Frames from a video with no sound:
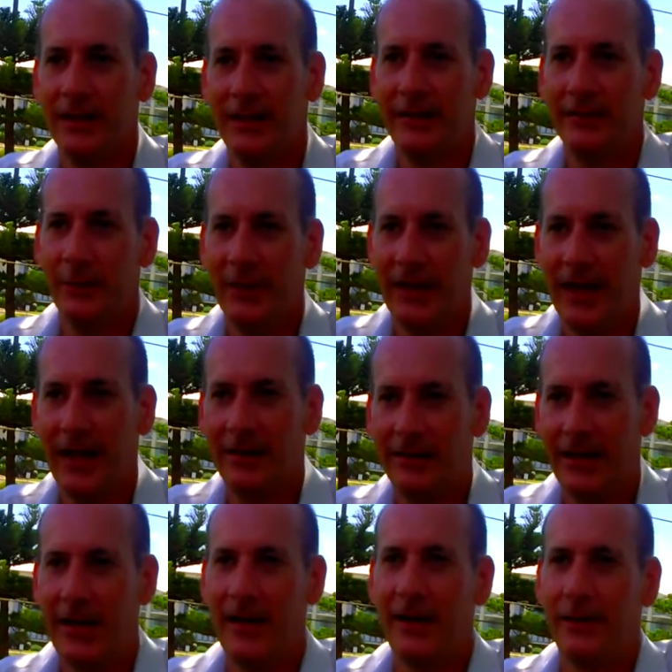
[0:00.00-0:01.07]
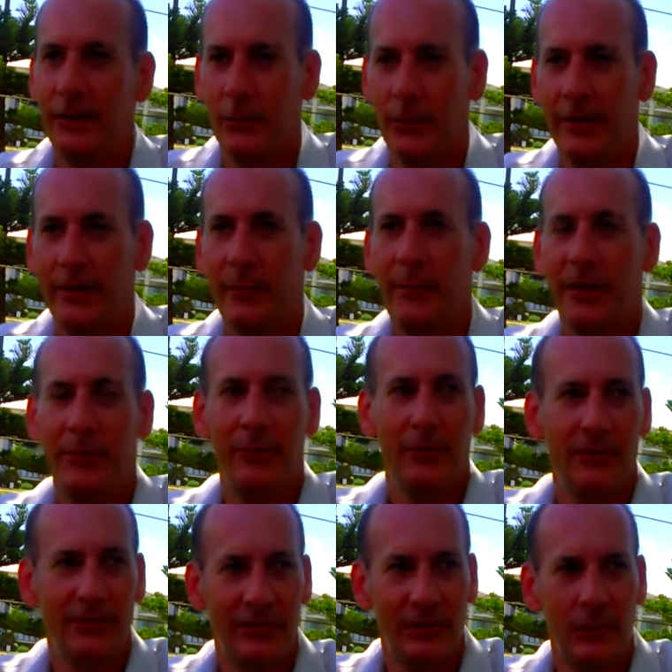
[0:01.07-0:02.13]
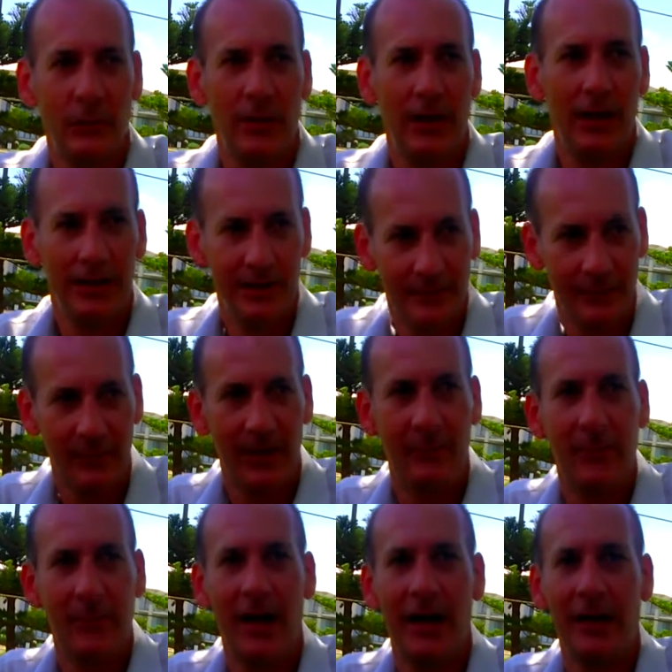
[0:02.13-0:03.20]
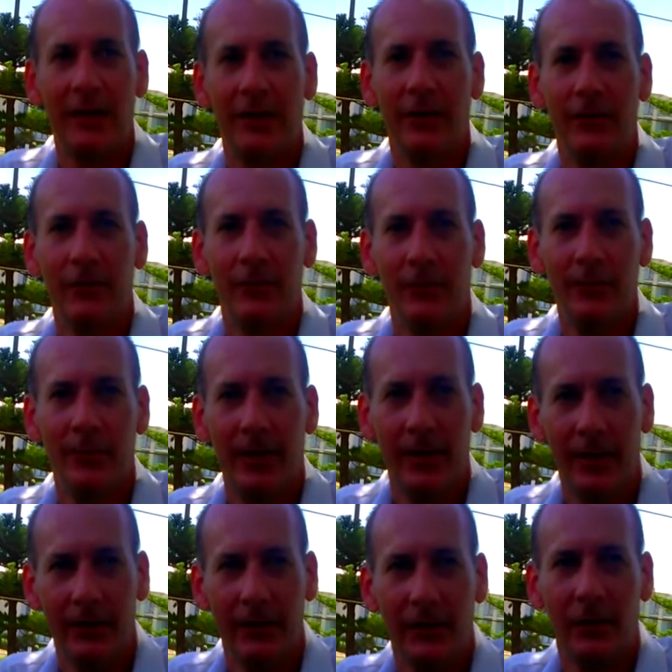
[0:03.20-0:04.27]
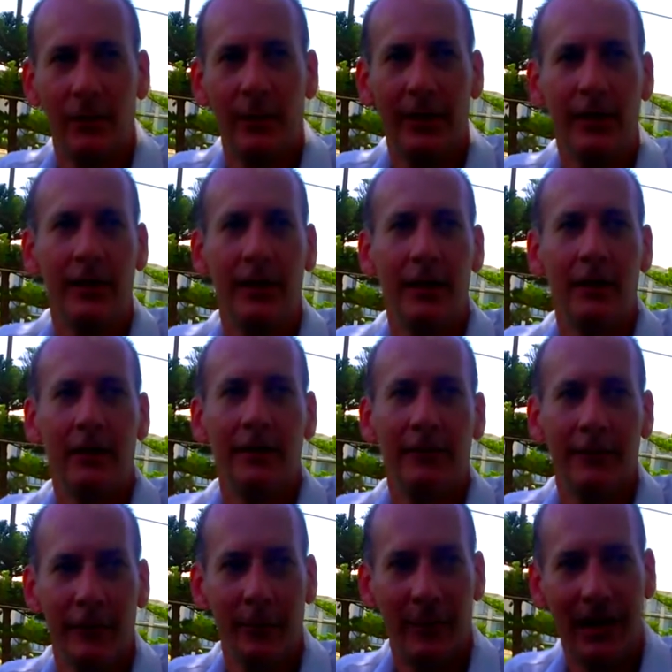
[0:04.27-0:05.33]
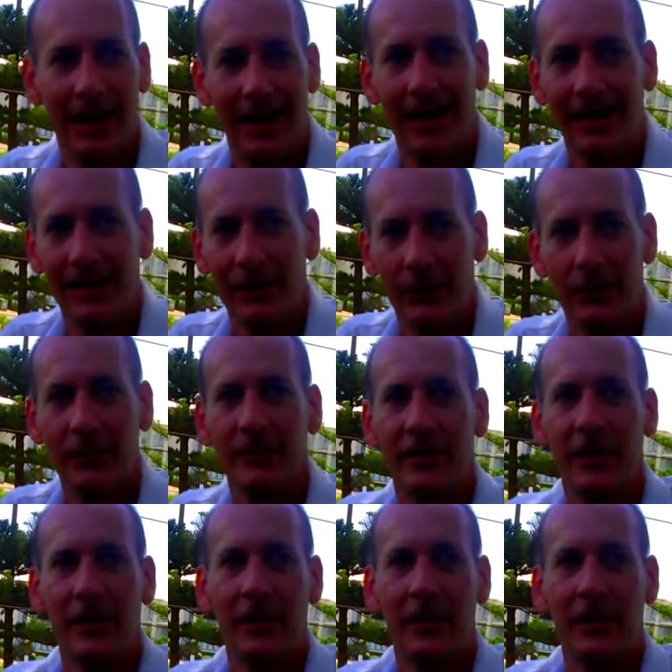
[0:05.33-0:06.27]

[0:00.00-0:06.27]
is a bit outdated or whether people are still willing to spend money on a good meal or whether they're looking for a bargain all the time.